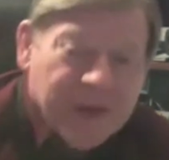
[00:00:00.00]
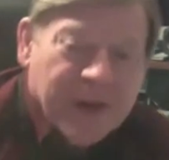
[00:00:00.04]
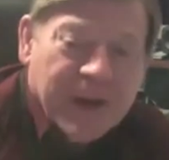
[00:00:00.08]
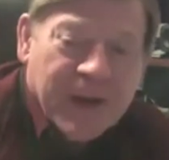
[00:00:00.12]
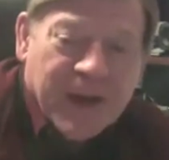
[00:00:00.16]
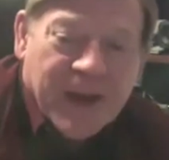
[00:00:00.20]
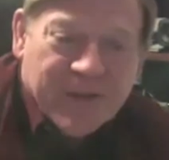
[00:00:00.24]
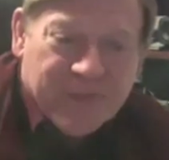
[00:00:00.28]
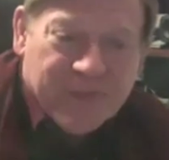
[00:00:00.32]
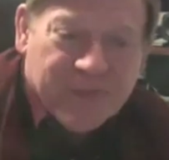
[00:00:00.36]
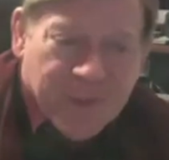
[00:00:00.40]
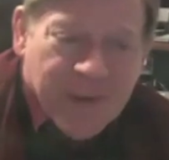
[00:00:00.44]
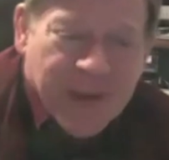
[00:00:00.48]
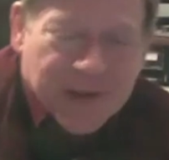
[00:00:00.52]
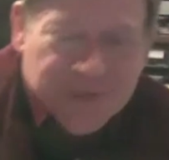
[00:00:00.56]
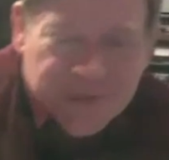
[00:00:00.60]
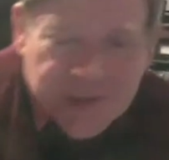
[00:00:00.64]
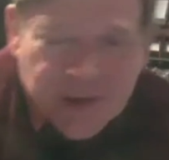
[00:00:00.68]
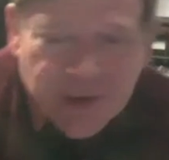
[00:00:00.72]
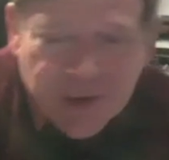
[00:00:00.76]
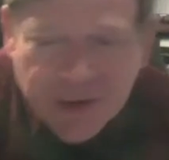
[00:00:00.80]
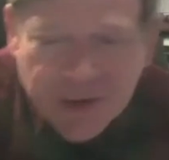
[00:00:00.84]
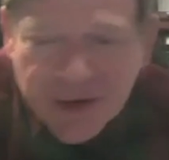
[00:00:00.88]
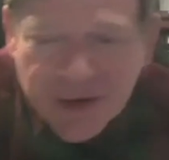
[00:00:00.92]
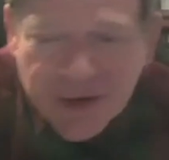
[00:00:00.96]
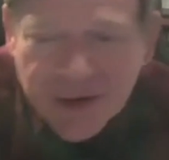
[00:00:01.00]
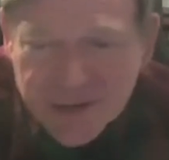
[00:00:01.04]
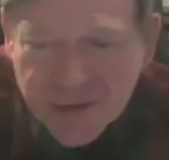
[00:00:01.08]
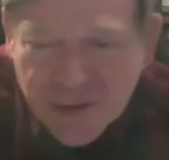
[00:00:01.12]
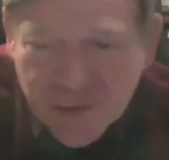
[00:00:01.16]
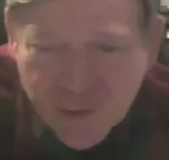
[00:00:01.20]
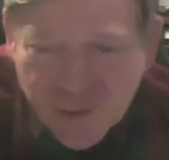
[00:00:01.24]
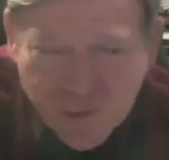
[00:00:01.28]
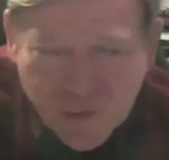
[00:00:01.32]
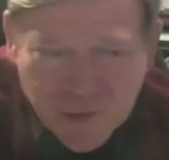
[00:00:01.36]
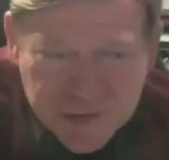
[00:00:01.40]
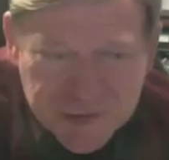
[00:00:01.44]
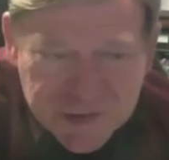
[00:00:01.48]
I'd have him actually look at the
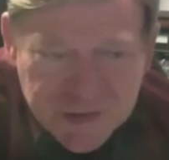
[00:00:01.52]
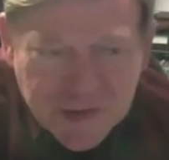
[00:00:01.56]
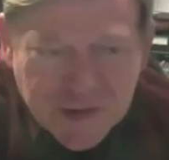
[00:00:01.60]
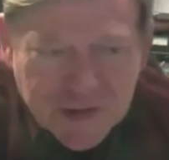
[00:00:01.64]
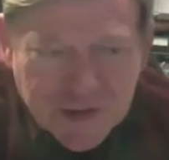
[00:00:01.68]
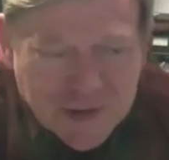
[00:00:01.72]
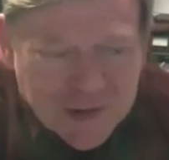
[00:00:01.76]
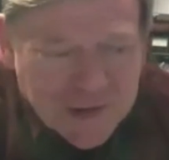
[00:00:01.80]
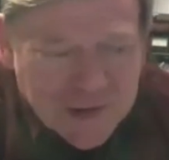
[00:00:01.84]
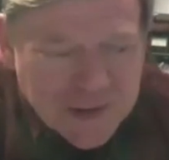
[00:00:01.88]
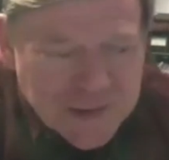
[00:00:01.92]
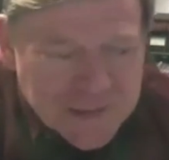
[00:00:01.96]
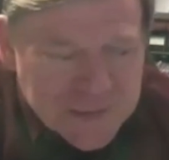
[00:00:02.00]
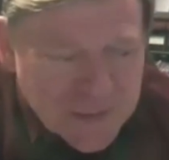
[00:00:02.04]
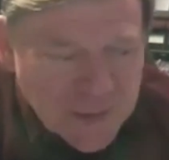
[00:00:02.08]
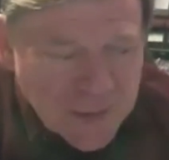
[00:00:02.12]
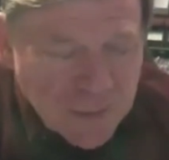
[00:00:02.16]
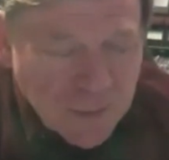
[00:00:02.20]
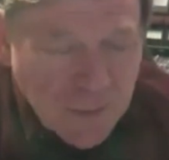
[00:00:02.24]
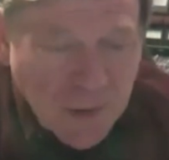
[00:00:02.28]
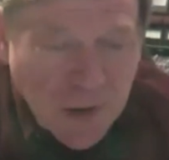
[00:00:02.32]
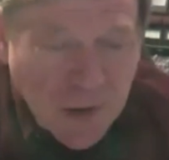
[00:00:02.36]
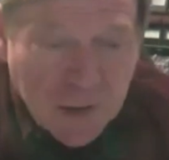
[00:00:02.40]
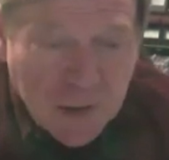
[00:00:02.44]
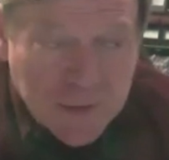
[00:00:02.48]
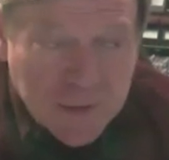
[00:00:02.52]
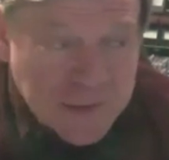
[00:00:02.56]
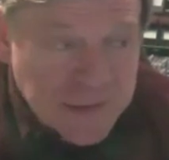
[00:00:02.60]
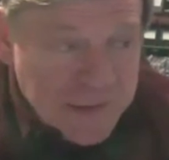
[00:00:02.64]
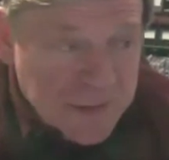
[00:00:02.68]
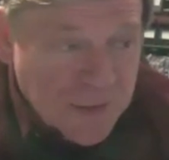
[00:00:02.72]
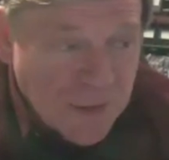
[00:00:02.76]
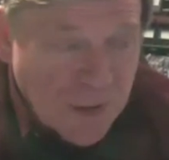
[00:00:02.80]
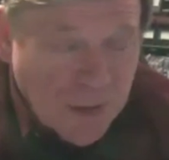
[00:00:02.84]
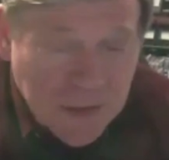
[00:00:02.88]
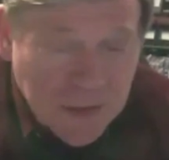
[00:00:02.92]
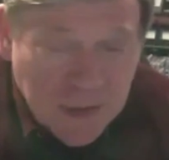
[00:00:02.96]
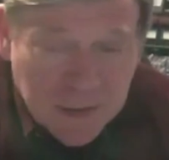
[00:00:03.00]
chords and you say, wow, this
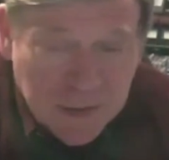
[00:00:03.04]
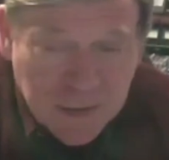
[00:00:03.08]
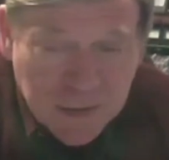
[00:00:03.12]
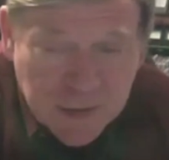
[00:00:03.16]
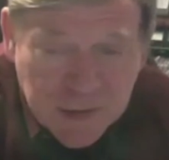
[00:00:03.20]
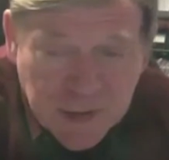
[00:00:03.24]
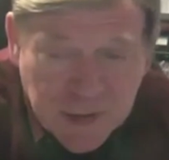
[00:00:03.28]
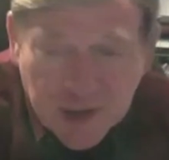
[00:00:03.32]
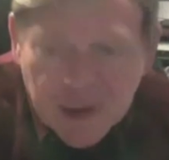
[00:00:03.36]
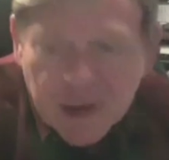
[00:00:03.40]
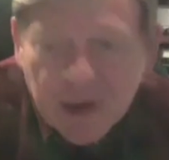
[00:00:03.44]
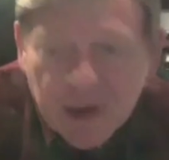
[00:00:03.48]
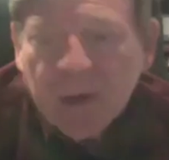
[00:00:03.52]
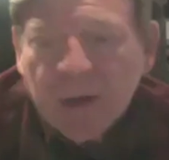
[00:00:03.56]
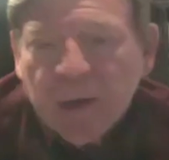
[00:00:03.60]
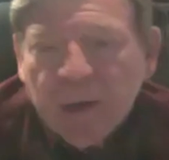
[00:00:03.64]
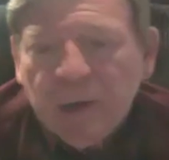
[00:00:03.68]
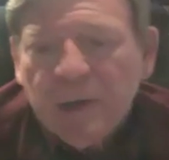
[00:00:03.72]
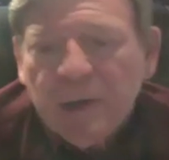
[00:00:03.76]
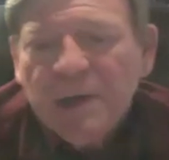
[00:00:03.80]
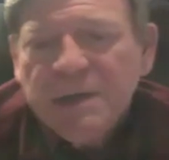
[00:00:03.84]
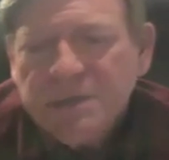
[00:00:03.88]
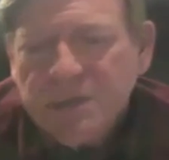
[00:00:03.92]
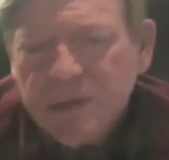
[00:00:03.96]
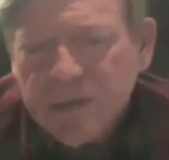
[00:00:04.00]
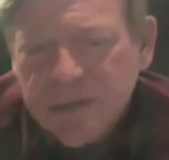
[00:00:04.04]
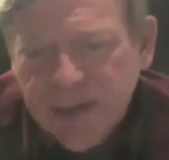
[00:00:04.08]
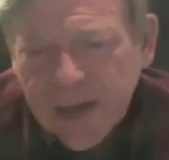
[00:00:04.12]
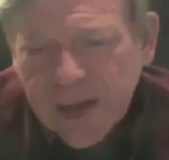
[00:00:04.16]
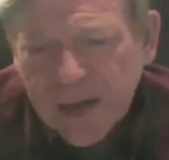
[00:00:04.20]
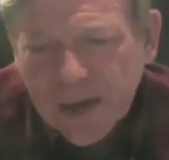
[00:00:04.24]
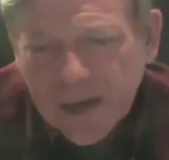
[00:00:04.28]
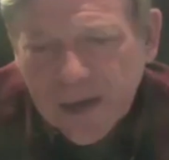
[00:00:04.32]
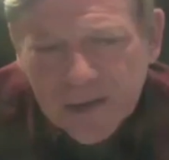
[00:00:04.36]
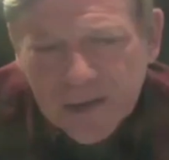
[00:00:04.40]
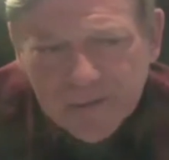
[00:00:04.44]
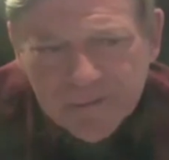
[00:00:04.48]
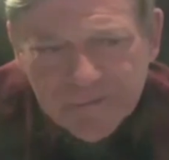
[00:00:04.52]
is hard to look at. Let's look at
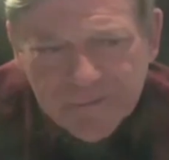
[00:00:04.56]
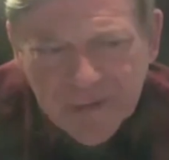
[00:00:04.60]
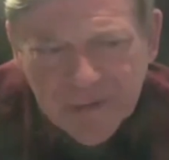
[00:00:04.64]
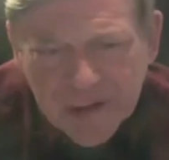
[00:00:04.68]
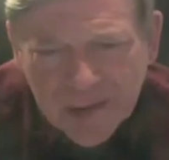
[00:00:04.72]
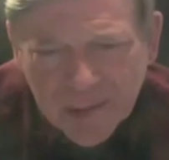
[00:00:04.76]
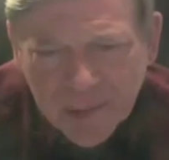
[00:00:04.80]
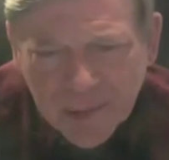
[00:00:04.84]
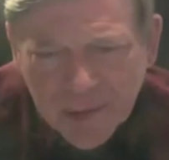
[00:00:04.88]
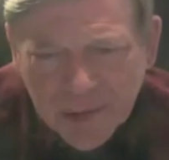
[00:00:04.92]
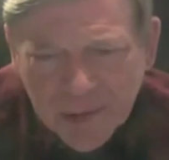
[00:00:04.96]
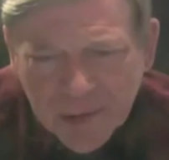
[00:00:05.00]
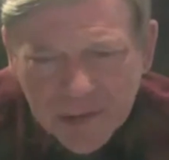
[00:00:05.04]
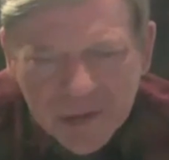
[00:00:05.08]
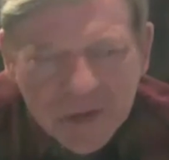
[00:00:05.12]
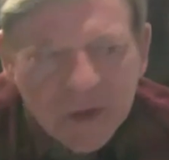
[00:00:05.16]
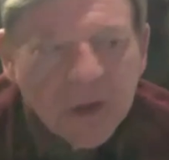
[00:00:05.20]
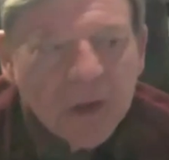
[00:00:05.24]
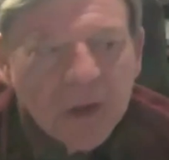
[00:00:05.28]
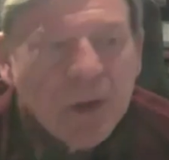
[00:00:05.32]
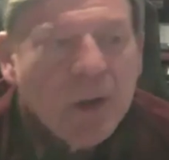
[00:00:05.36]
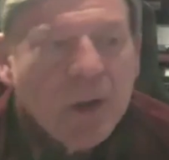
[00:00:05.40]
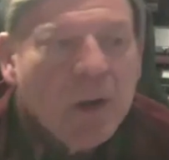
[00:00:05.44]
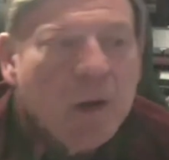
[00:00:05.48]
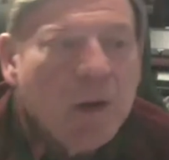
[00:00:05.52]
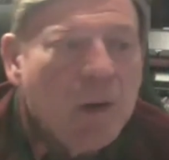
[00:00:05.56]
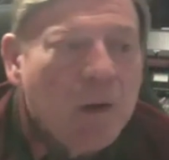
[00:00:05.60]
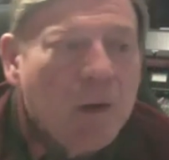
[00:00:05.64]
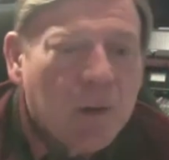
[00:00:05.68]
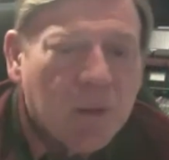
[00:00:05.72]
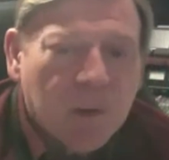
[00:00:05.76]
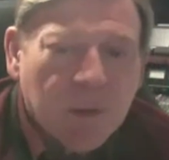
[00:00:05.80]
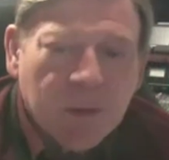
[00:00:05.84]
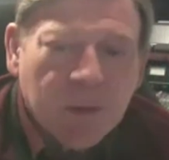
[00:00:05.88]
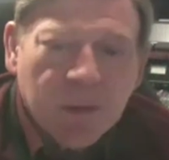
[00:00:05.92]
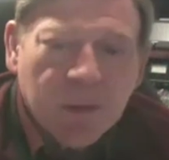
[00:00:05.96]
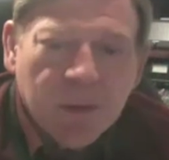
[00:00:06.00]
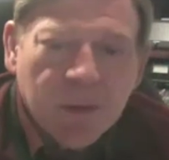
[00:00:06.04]
it in the fake book.
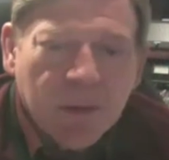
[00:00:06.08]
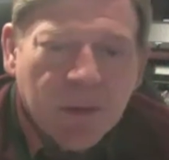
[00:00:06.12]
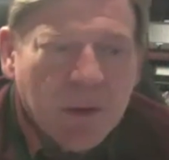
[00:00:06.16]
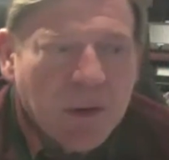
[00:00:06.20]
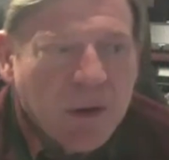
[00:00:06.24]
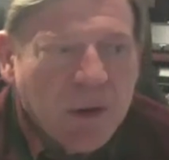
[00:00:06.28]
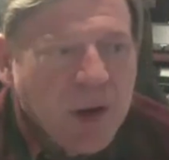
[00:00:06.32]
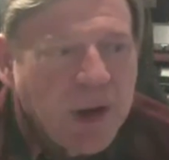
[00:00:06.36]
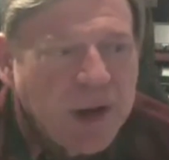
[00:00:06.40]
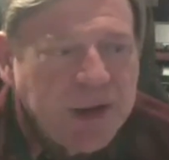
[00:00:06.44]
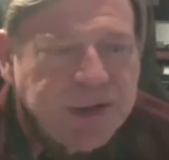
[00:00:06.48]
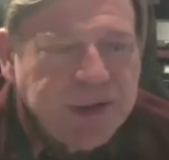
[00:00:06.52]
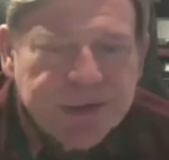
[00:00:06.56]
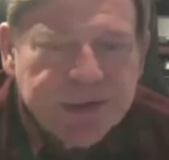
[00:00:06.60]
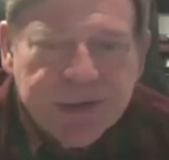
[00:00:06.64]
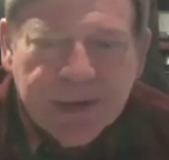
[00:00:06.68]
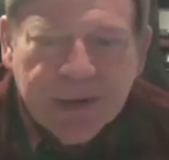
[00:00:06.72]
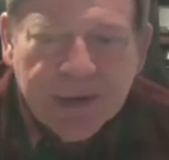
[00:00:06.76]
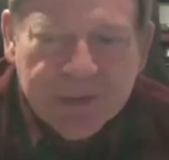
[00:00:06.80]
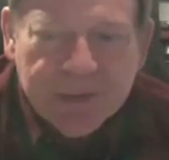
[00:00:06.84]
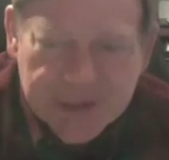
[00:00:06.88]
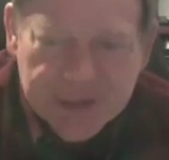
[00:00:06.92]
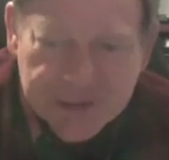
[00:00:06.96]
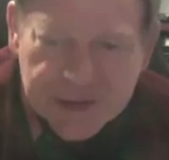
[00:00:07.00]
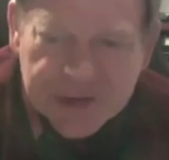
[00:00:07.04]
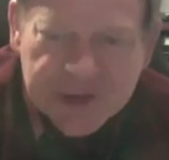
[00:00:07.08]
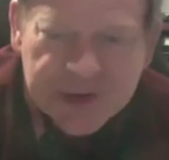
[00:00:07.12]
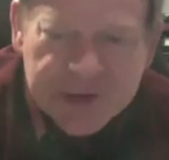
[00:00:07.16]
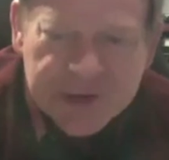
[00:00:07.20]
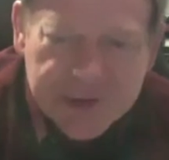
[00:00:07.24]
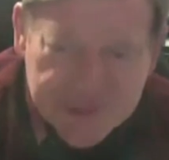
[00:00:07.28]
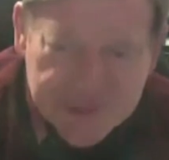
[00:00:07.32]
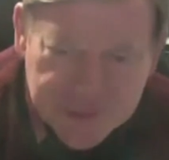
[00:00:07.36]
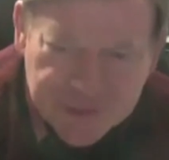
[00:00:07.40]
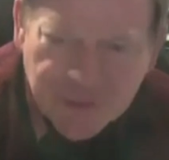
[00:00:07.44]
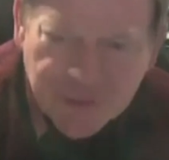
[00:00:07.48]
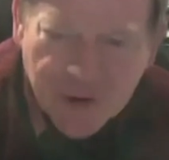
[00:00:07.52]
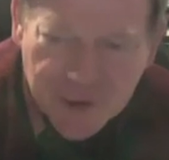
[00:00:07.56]
Oh, I see how this is
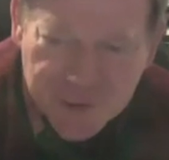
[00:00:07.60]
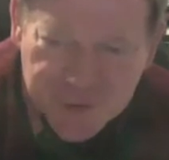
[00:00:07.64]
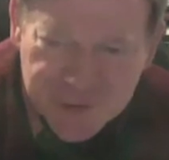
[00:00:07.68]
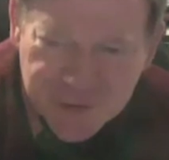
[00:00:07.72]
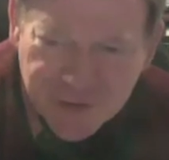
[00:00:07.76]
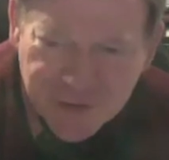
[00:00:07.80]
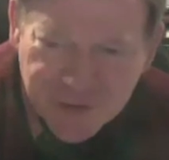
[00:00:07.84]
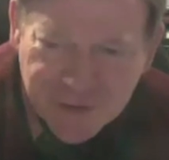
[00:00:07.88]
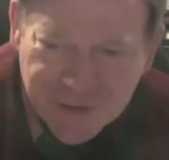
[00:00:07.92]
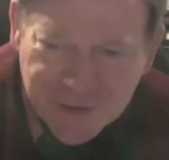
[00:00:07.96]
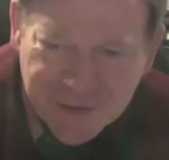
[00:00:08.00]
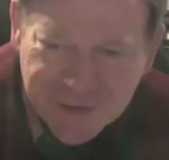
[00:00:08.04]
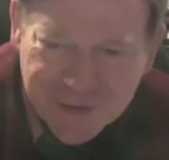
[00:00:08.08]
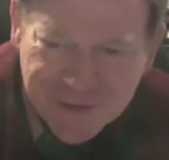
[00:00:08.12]
structured,